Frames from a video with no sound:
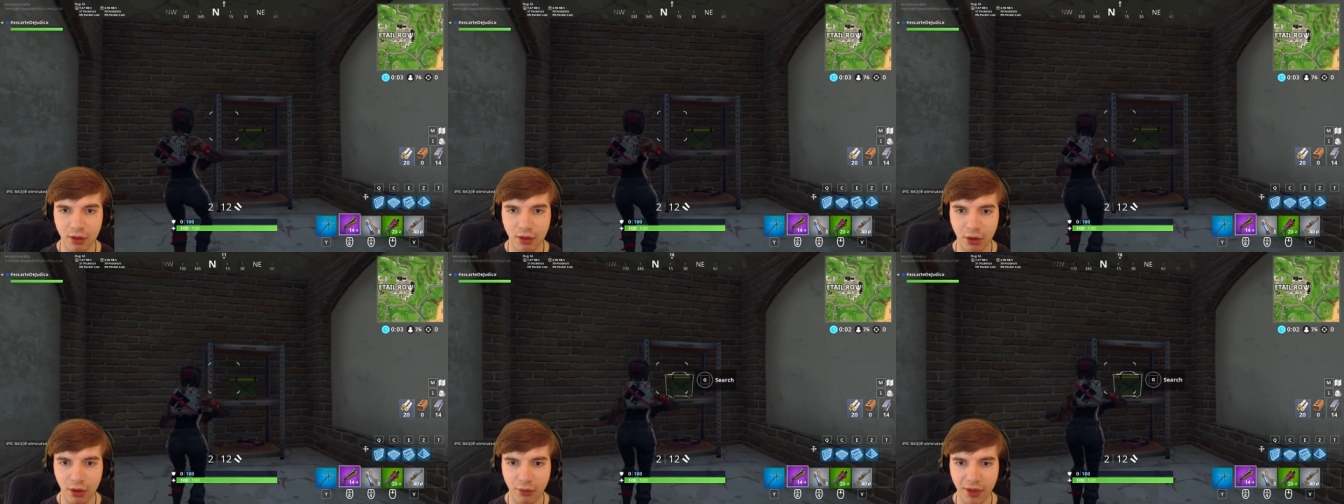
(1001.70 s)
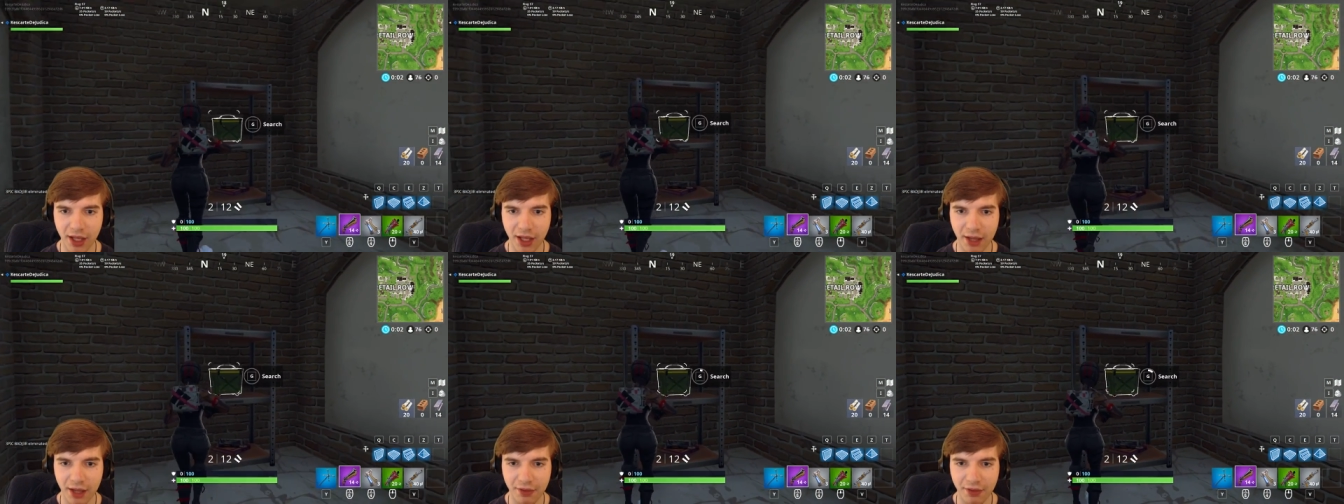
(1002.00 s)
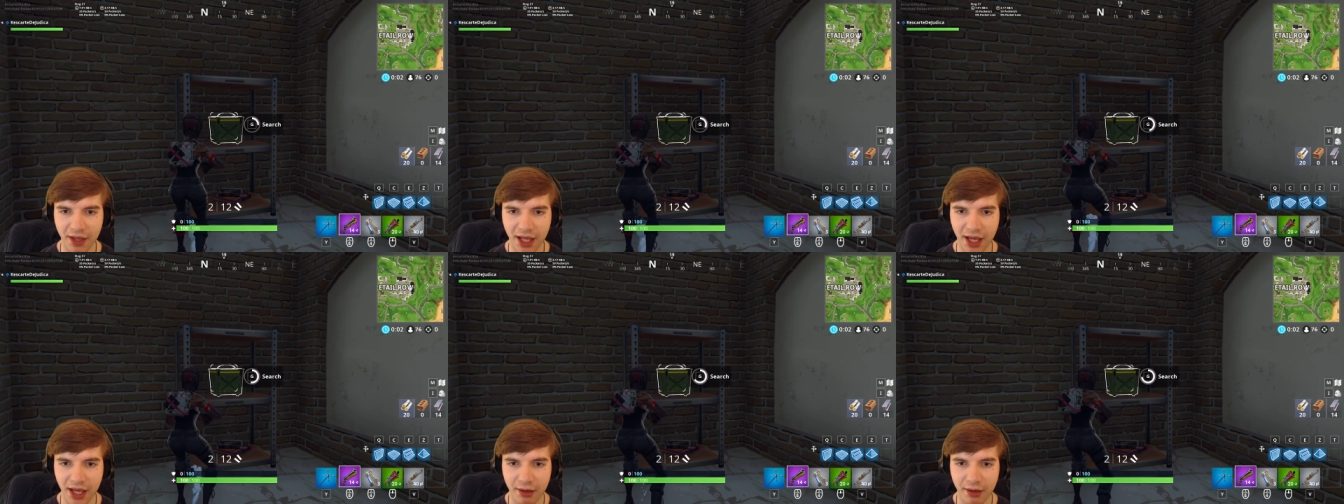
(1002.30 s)
Oh, we
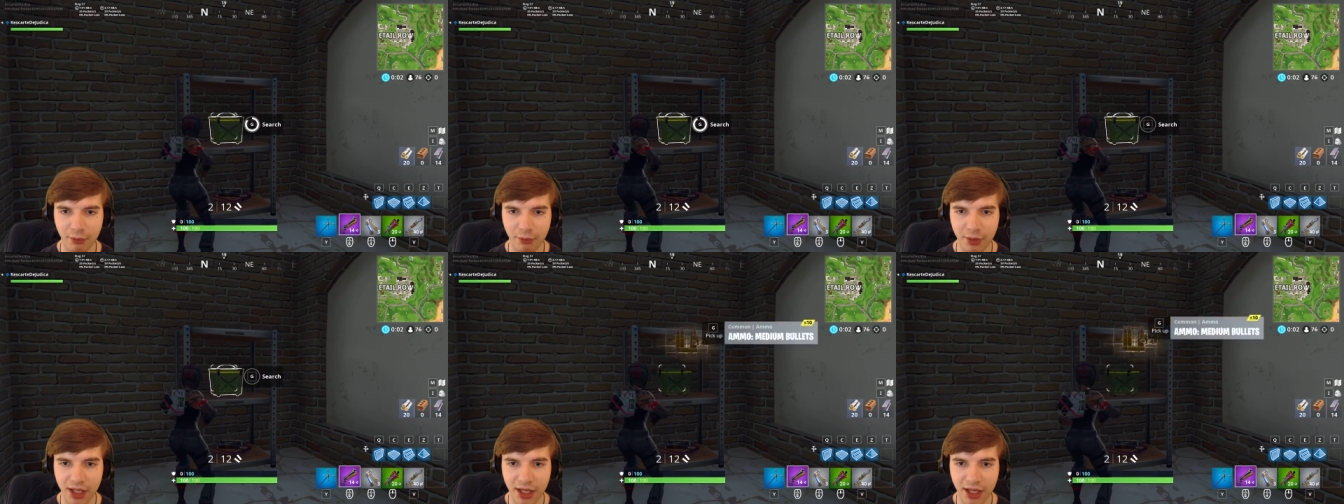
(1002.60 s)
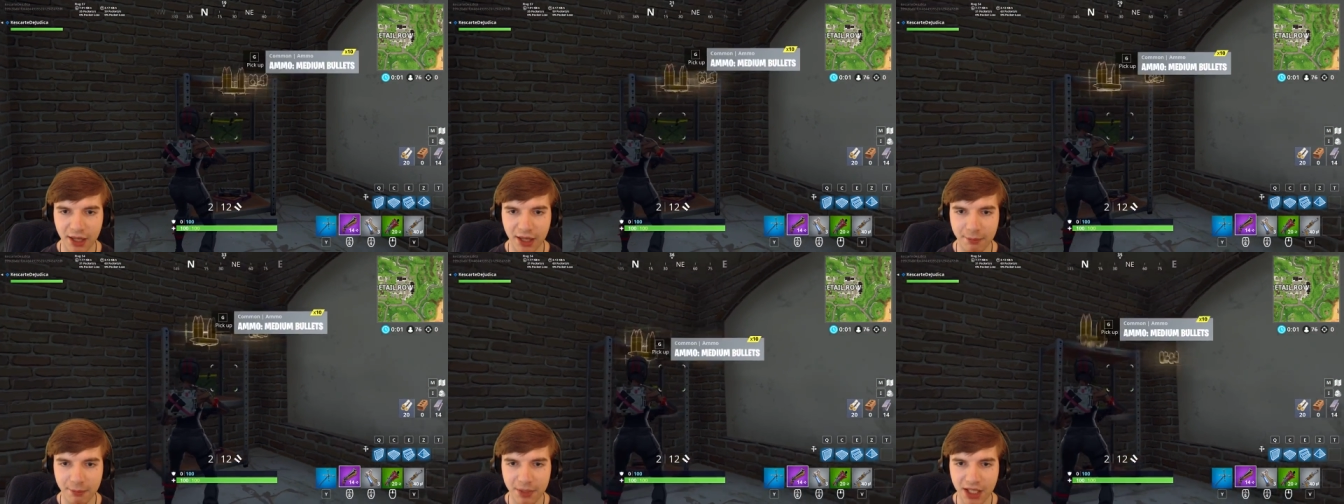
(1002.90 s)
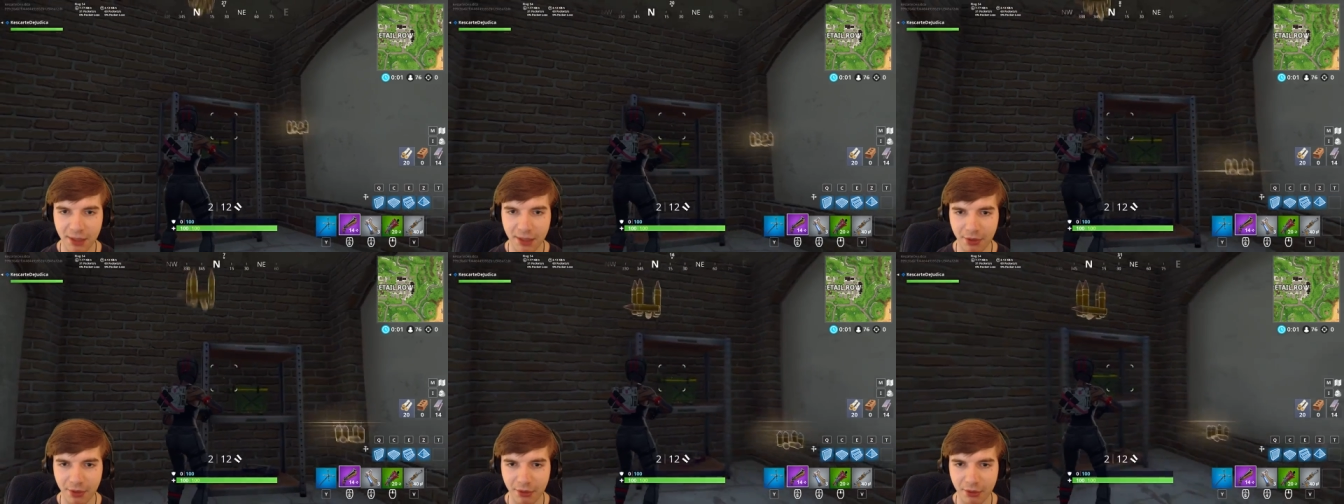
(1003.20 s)
got
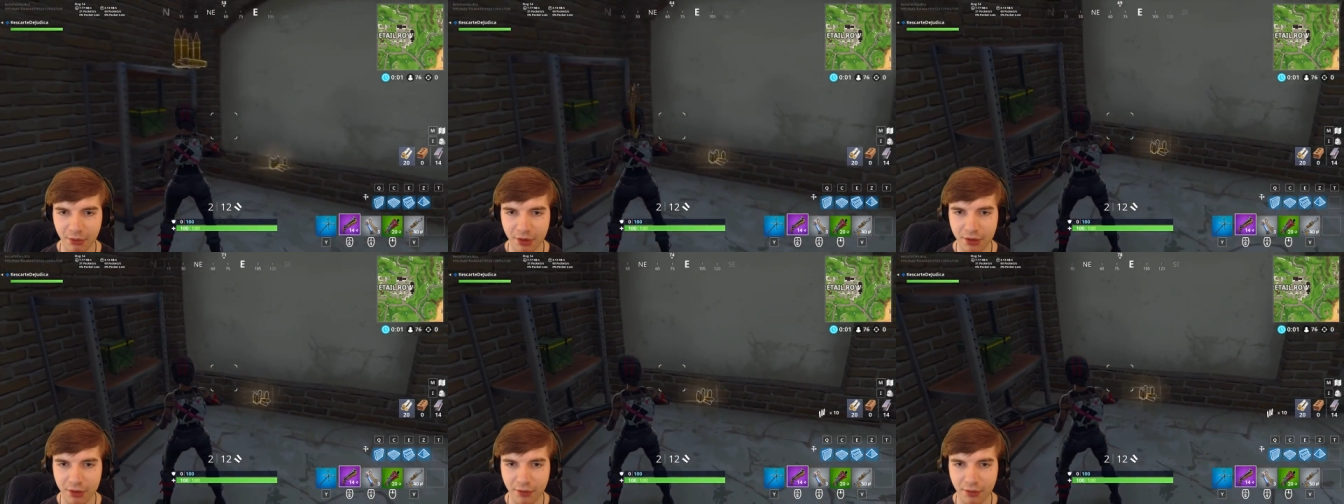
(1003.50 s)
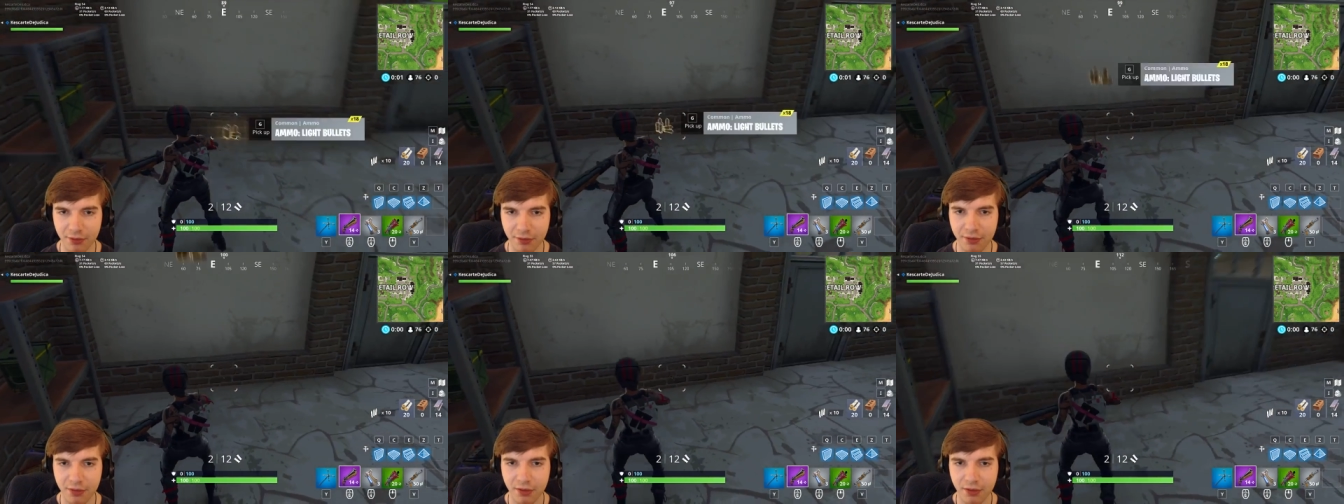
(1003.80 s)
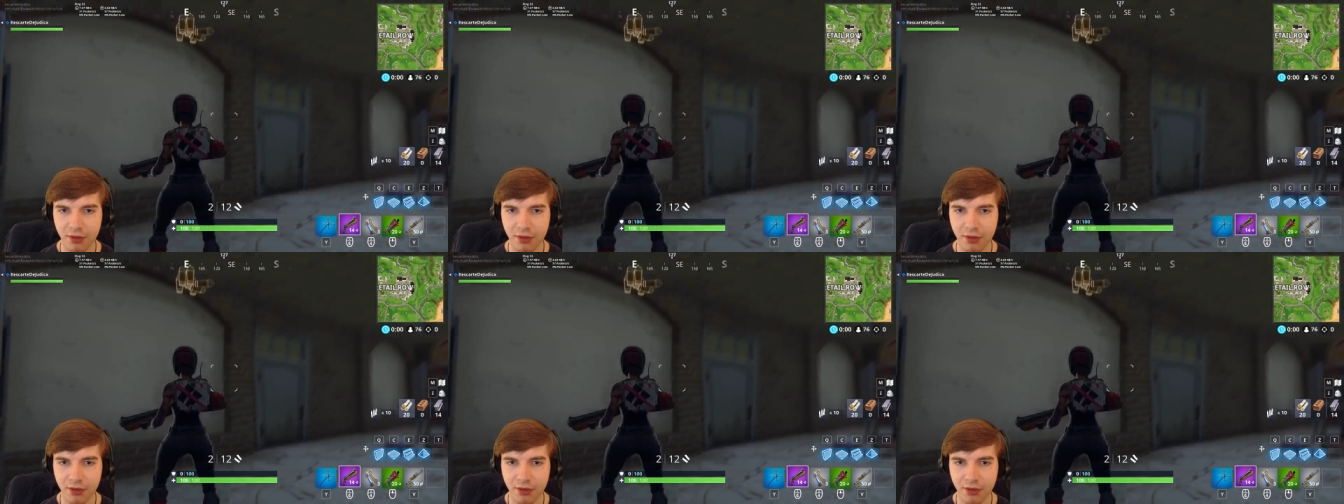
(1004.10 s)
company up on the roof.